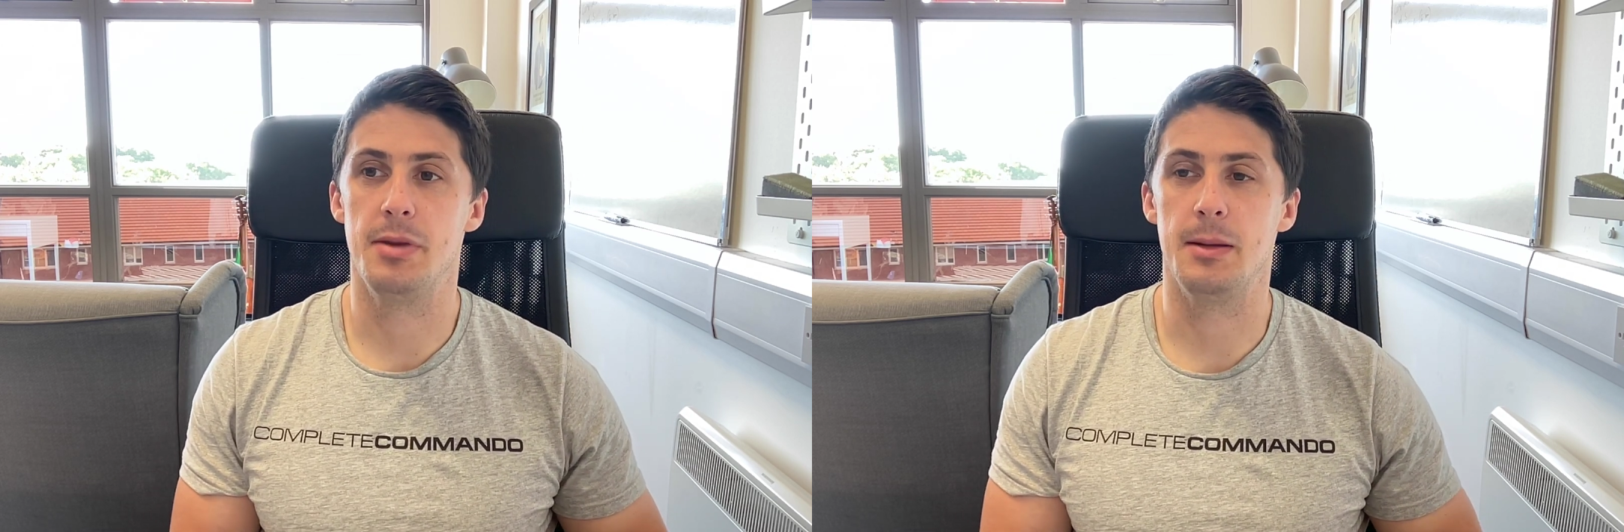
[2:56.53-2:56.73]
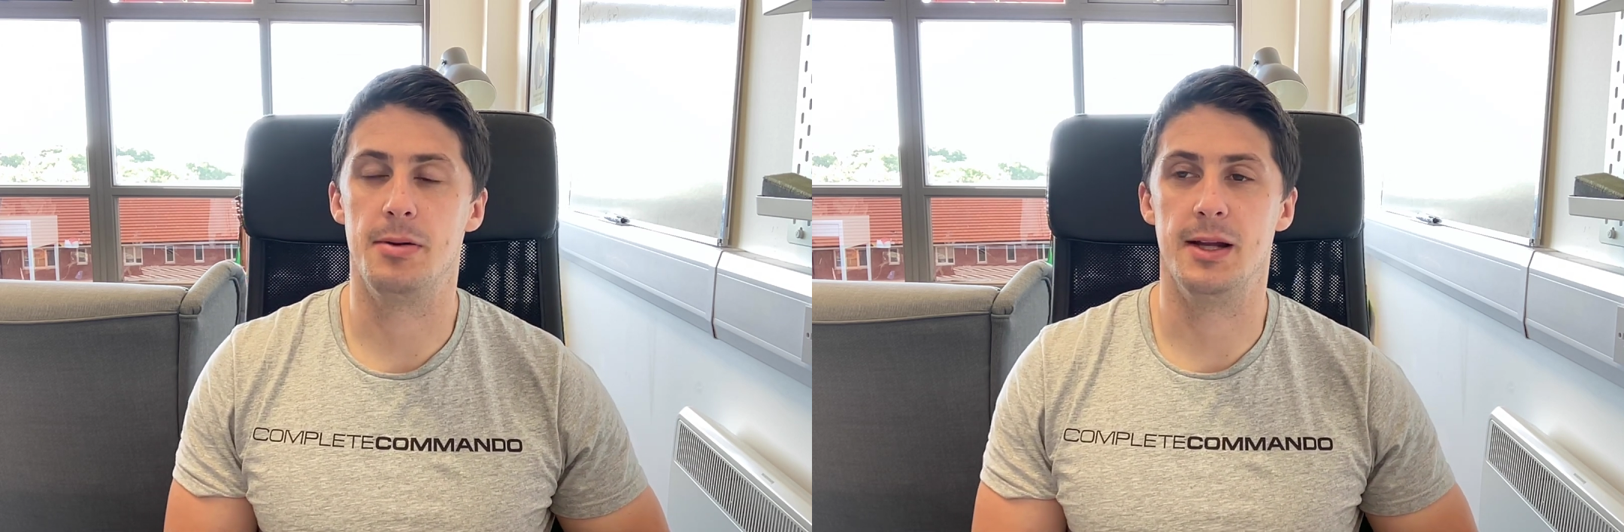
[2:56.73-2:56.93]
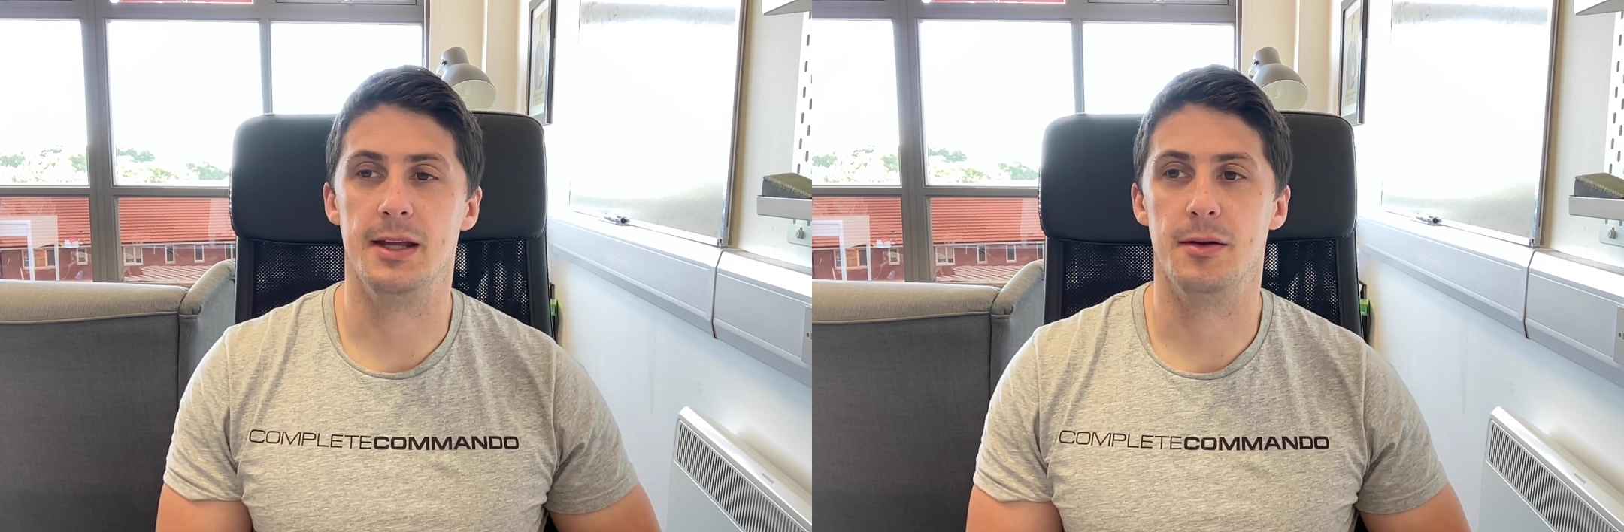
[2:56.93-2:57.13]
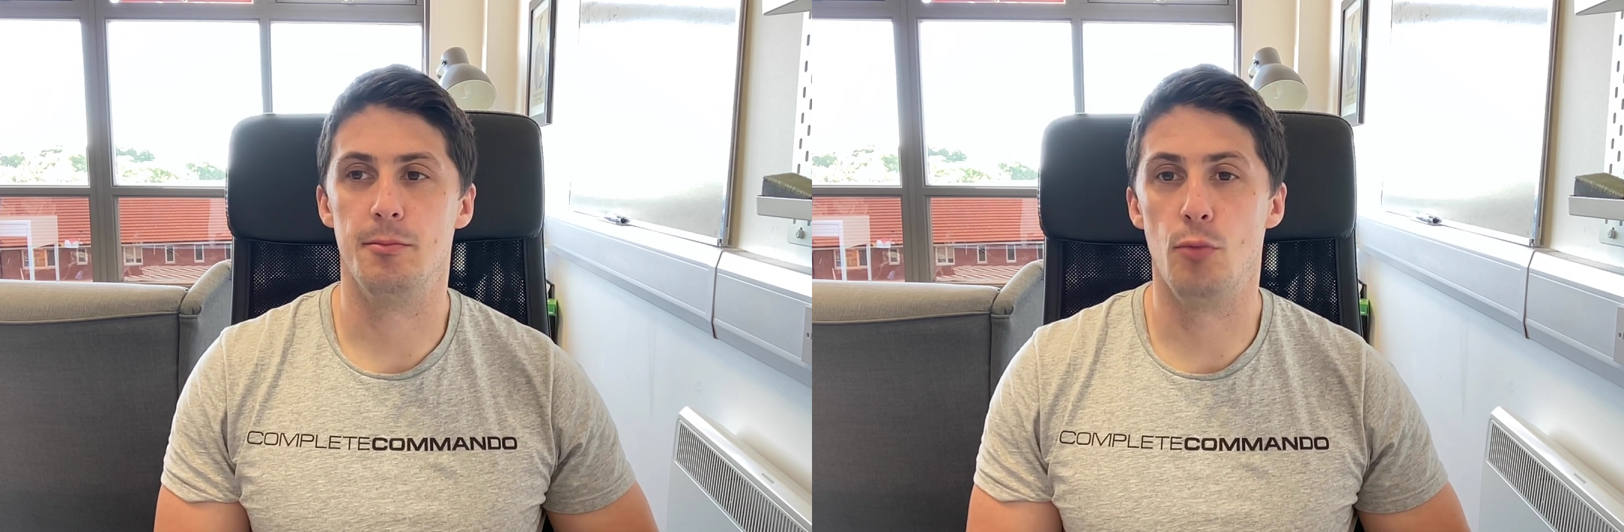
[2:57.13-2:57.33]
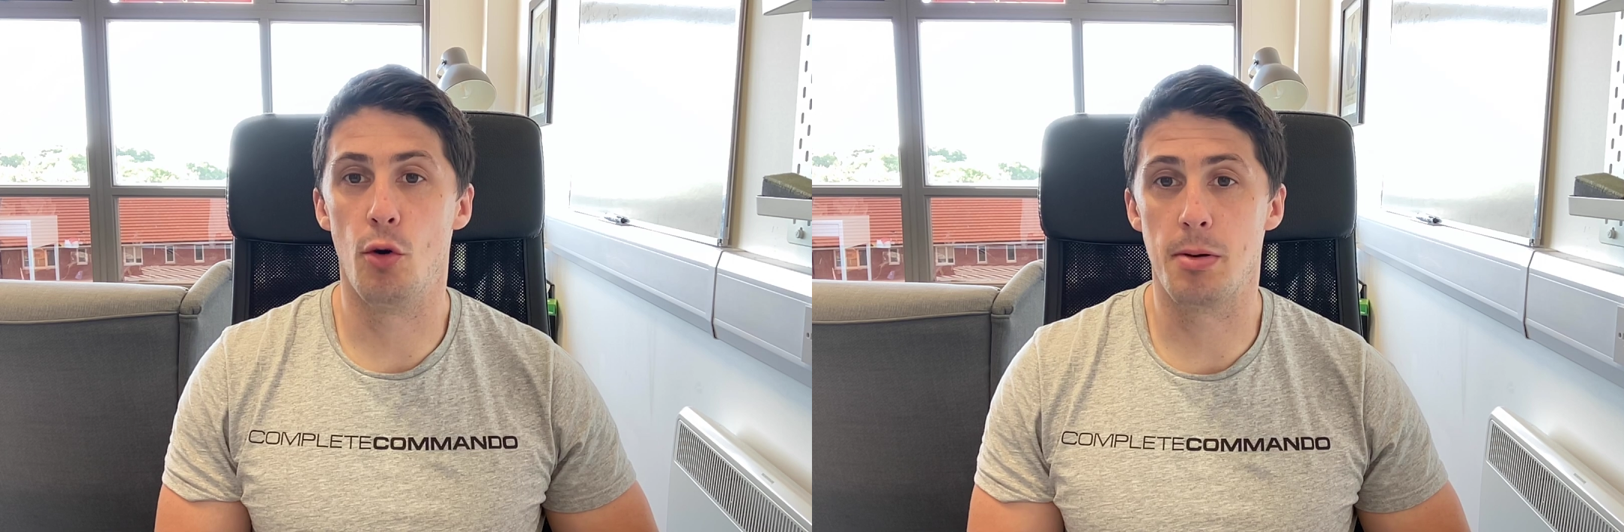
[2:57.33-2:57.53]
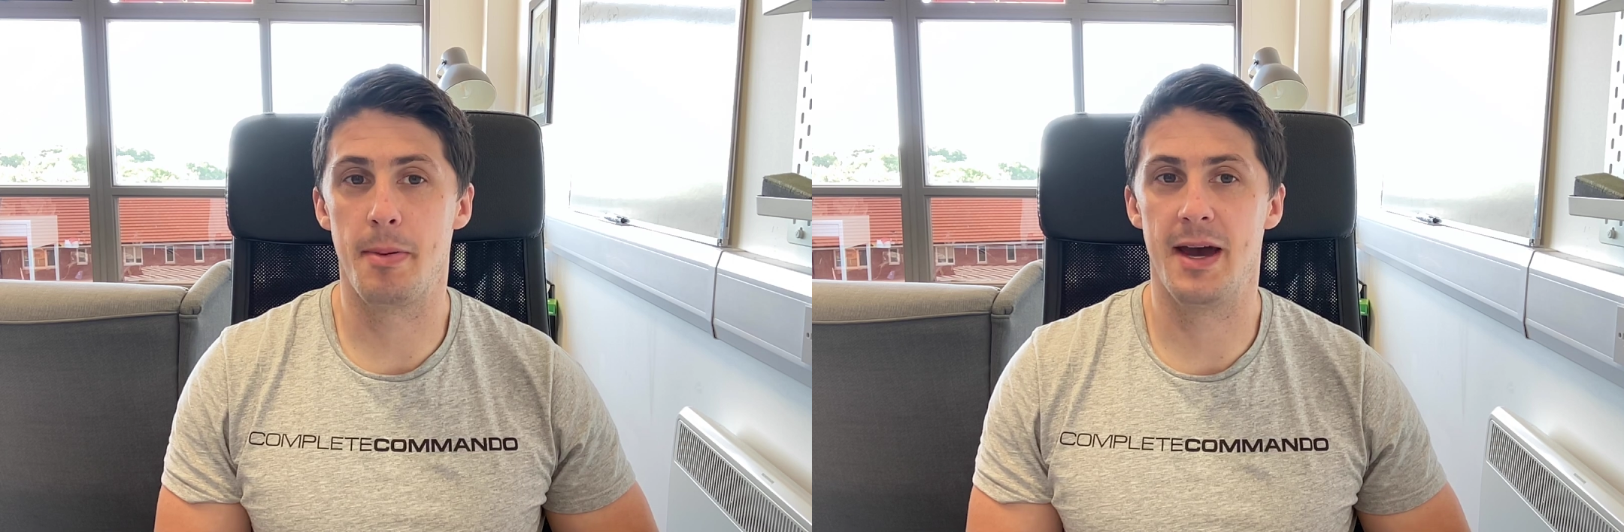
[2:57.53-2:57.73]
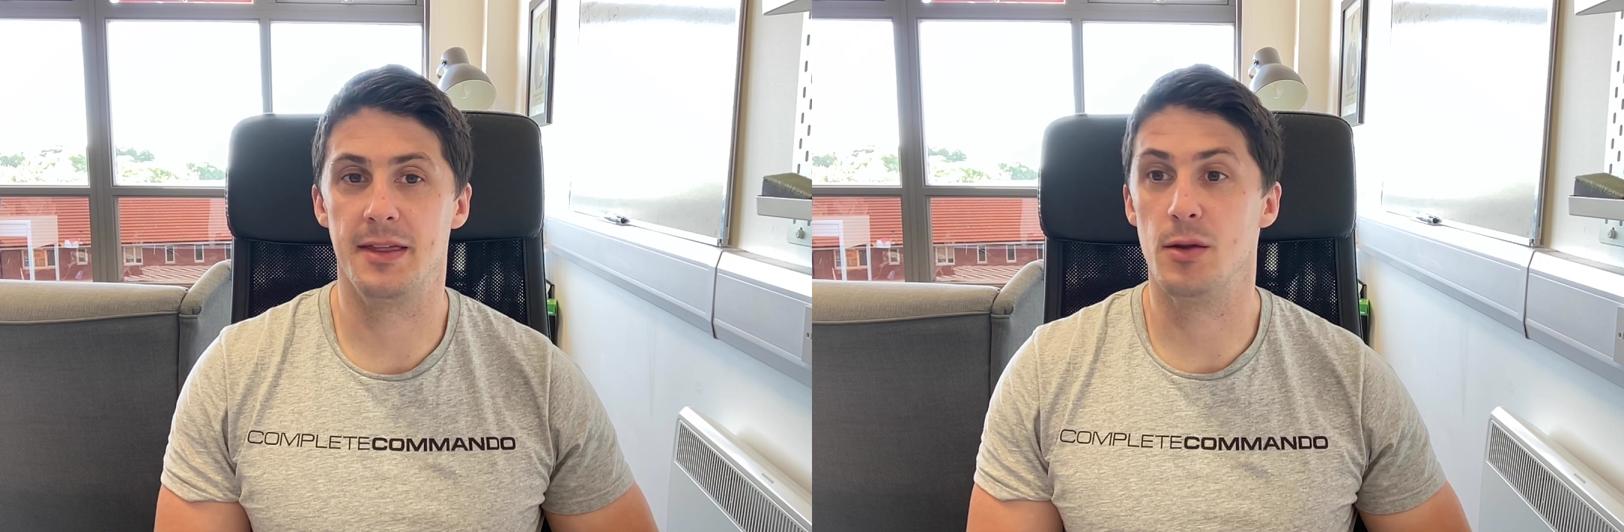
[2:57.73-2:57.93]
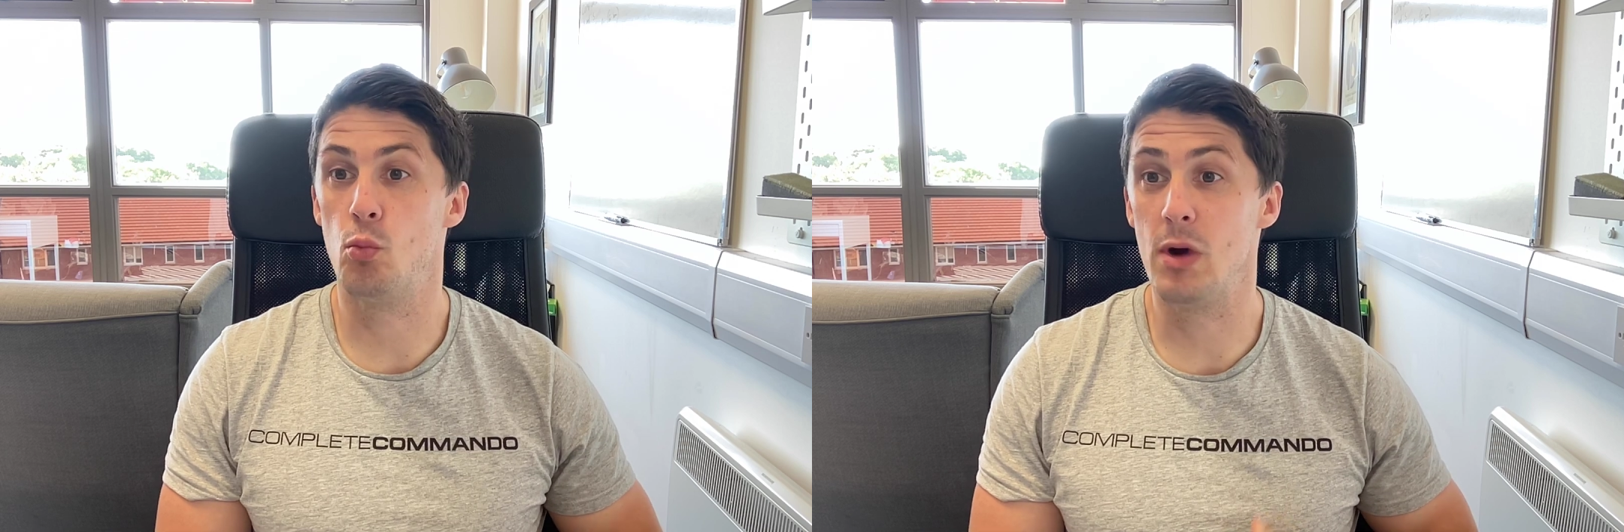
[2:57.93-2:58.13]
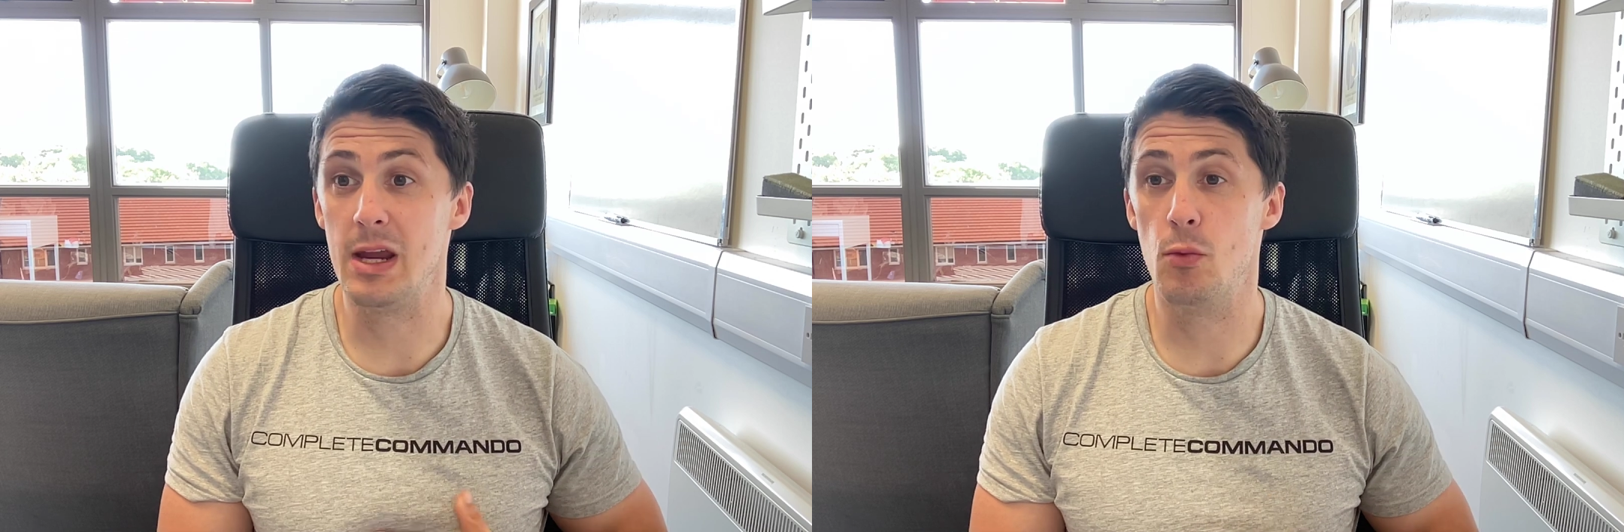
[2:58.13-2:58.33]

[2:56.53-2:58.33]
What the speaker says: people in more prepared than we